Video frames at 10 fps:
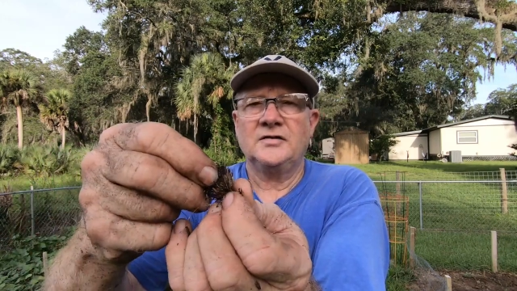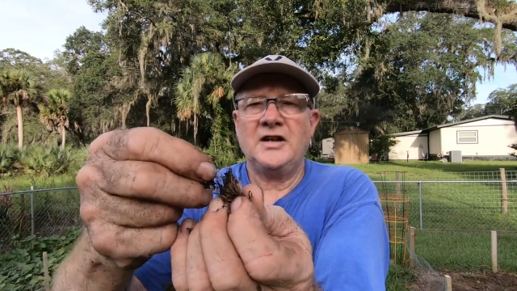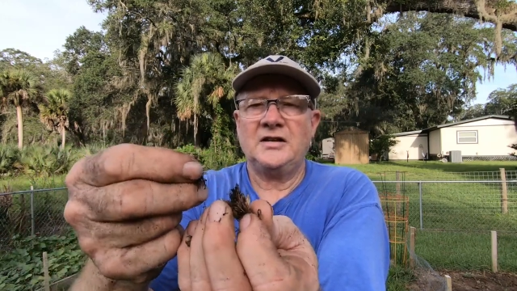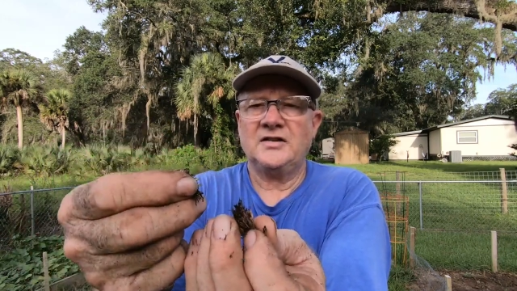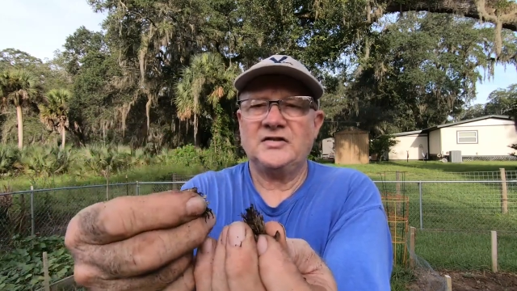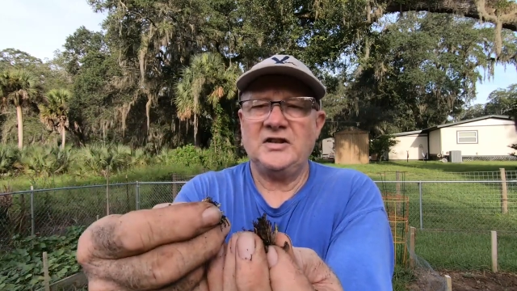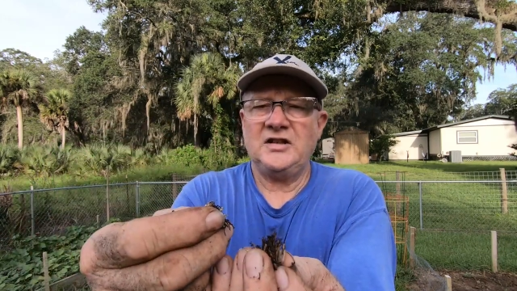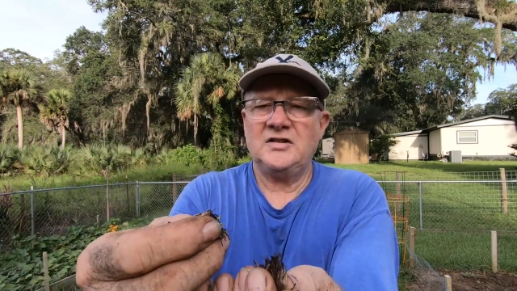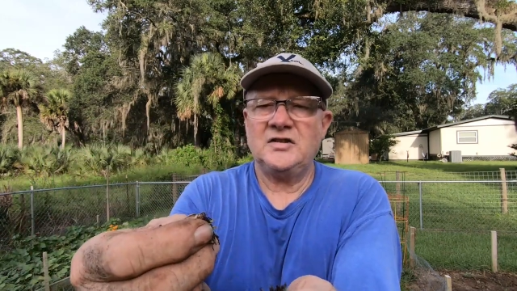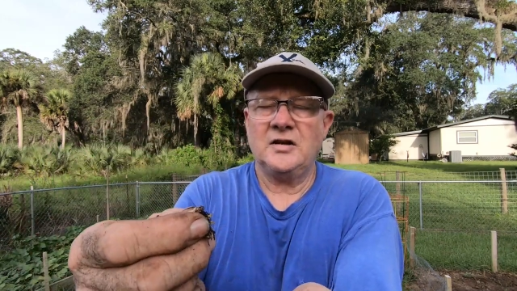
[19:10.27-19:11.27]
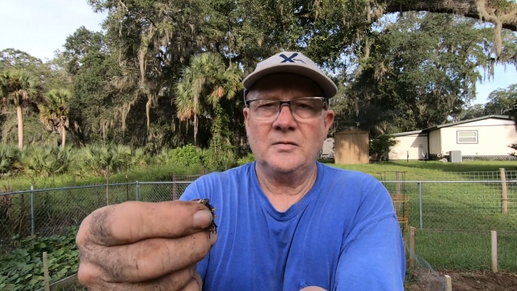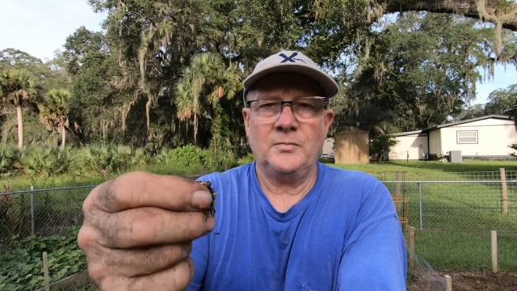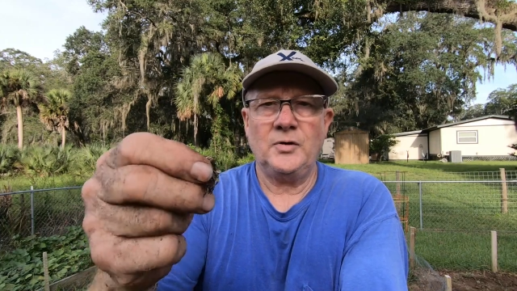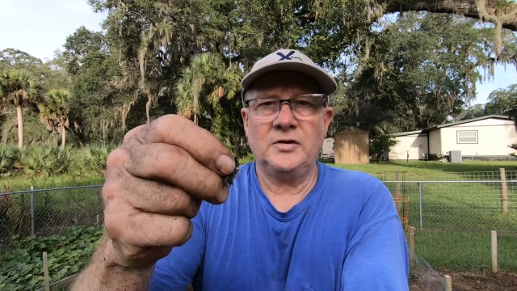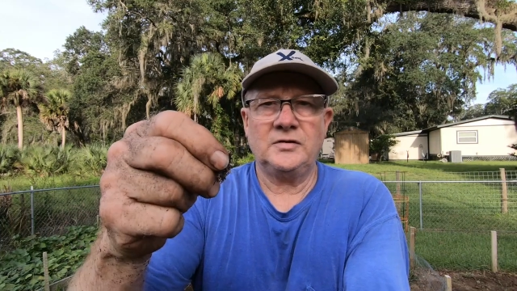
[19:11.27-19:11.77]
take the seeds,
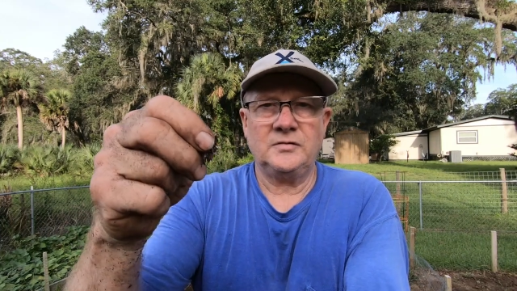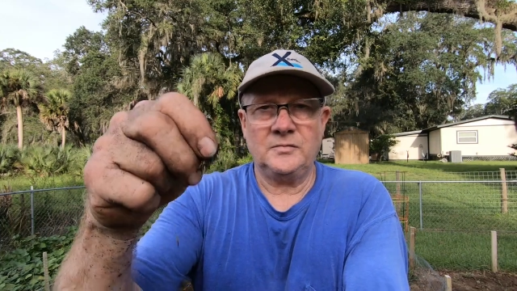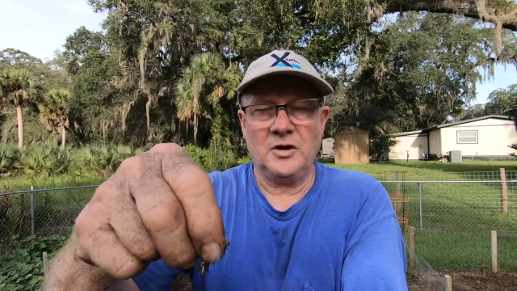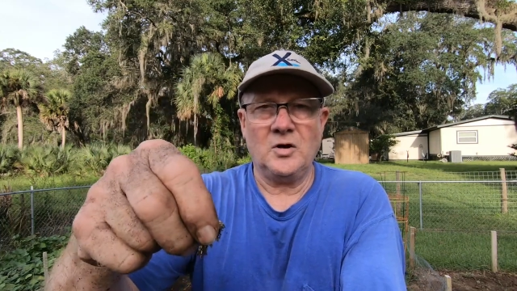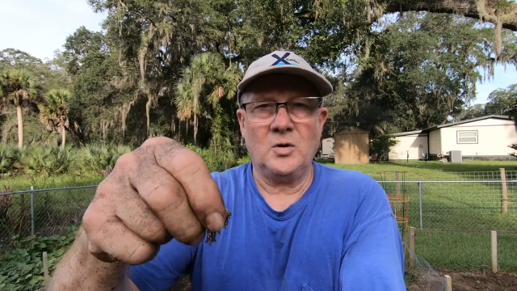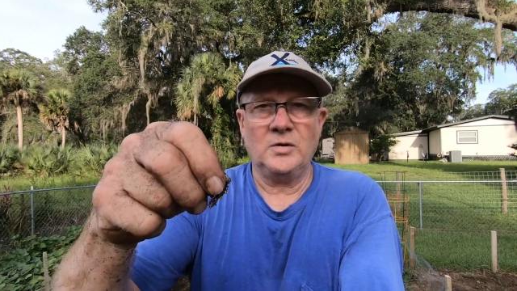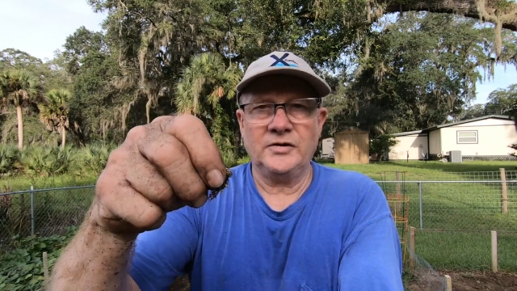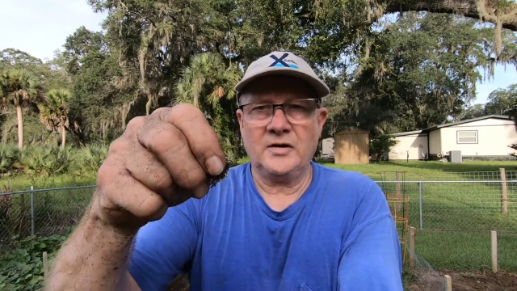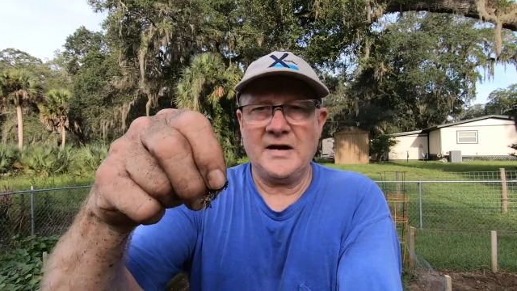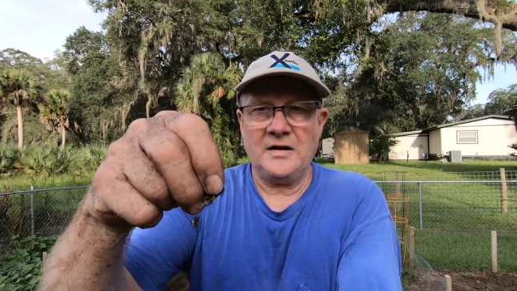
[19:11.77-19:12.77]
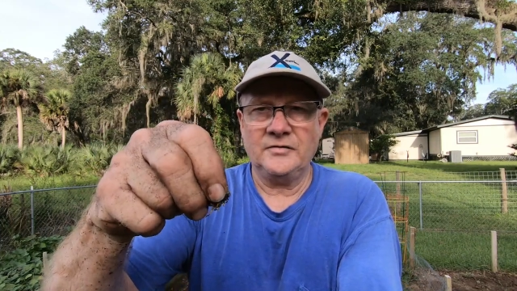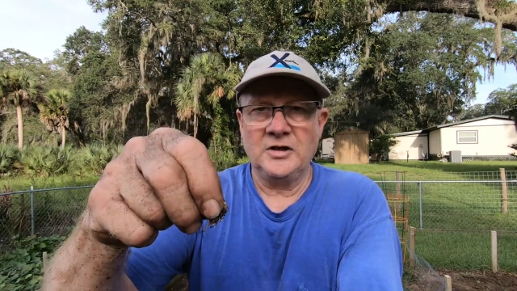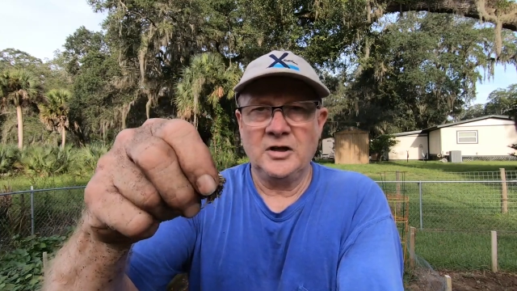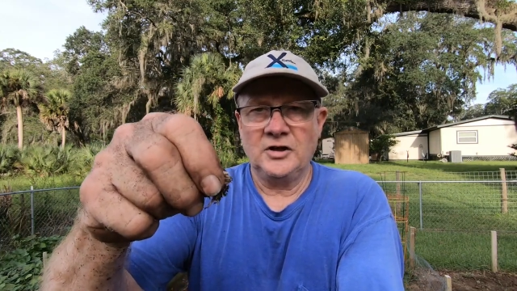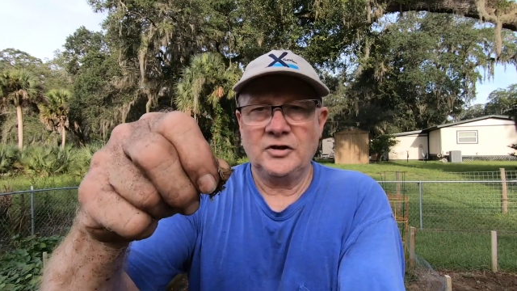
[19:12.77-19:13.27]
put a hole in the ground,
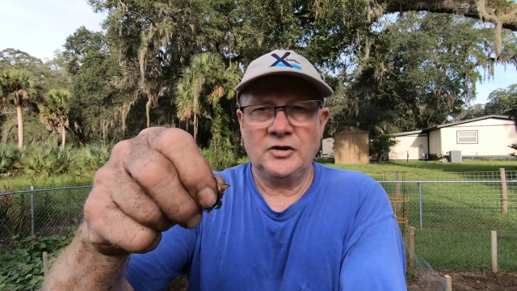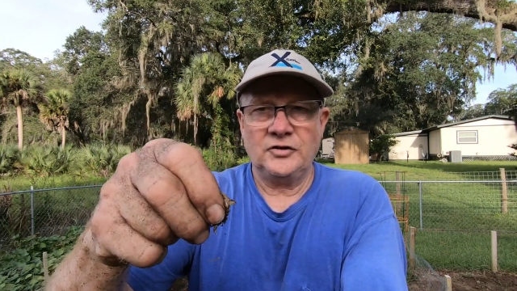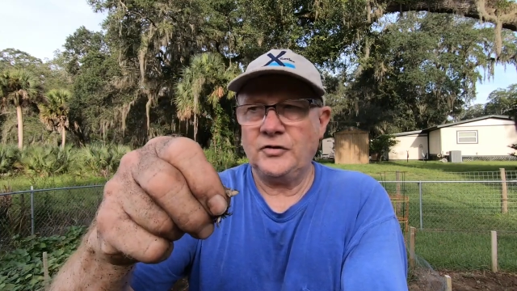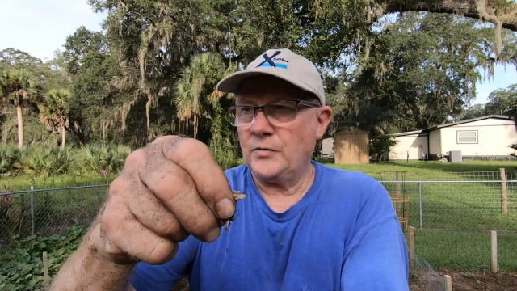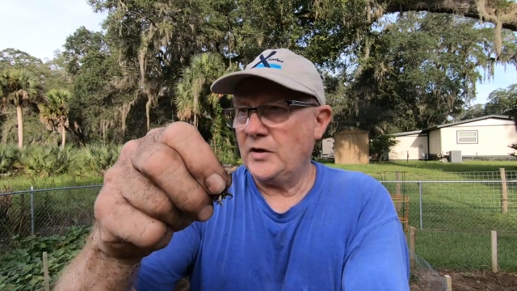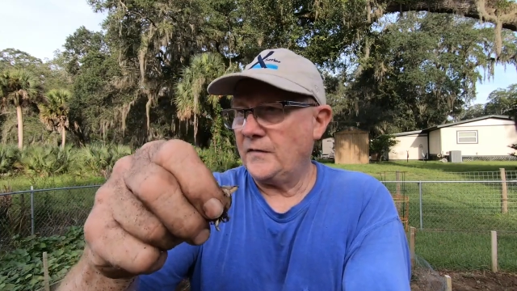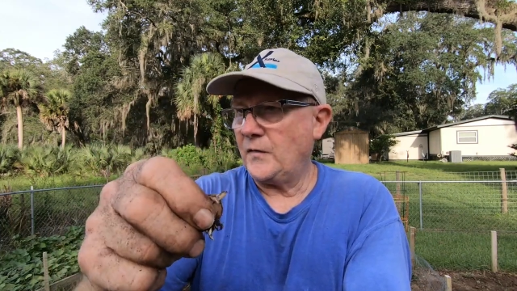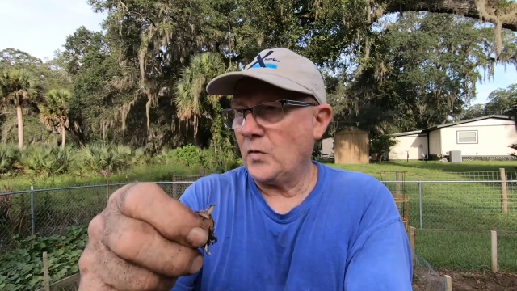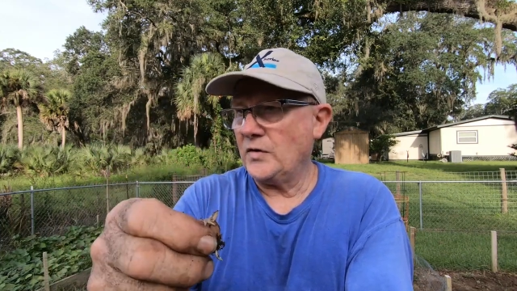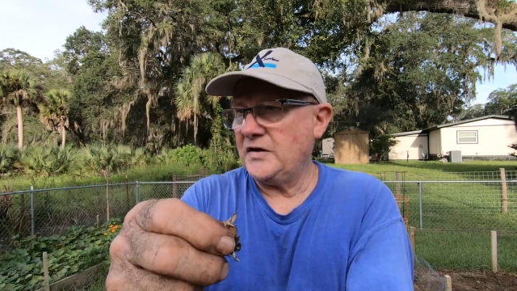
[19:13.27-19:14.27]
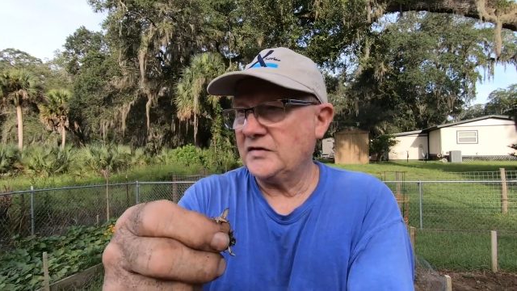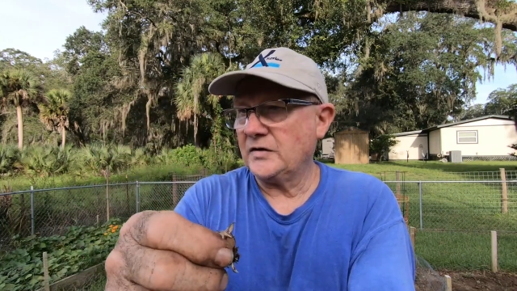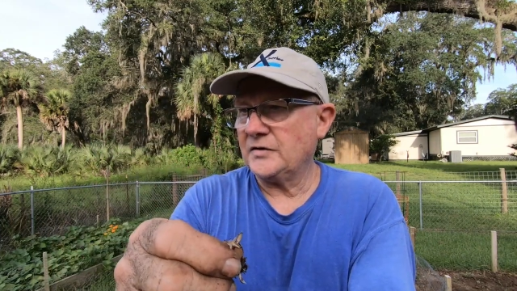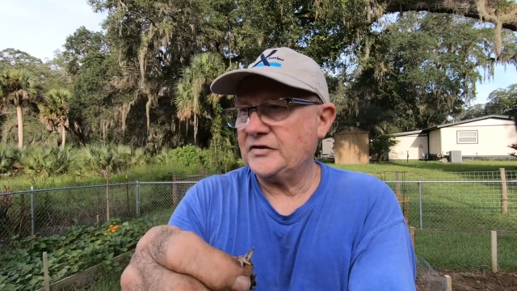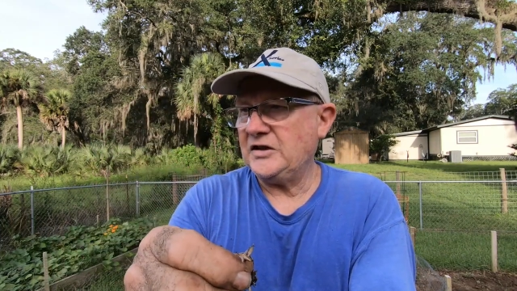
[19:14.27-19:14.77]
three or four of these little